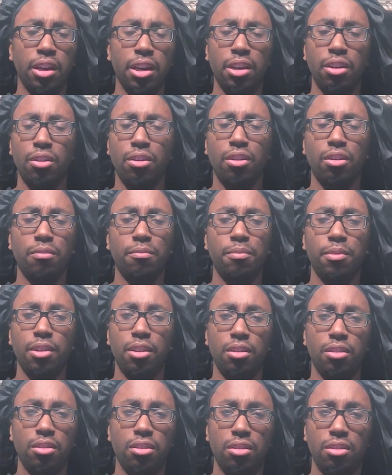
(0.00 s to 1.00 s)
Like,
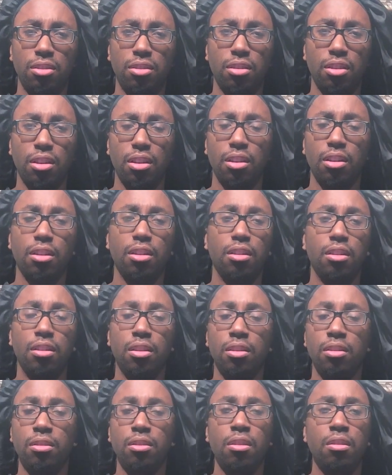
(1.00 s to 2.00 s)
bitch,
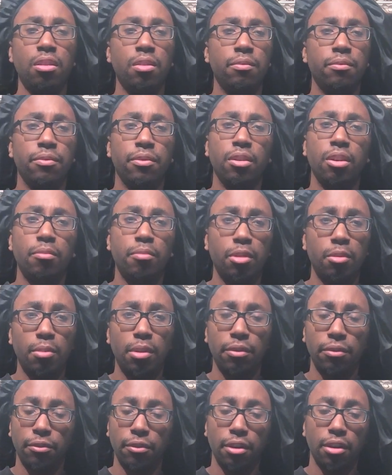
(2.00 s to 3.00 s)
then don't even fucking be
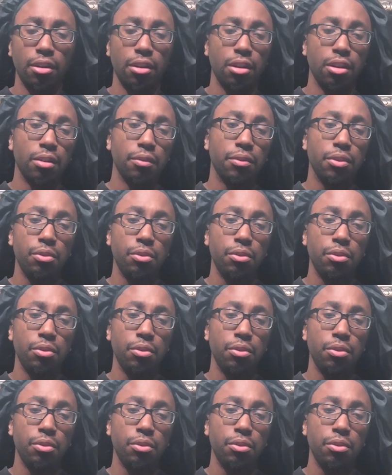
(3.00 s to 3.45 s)
my friend then.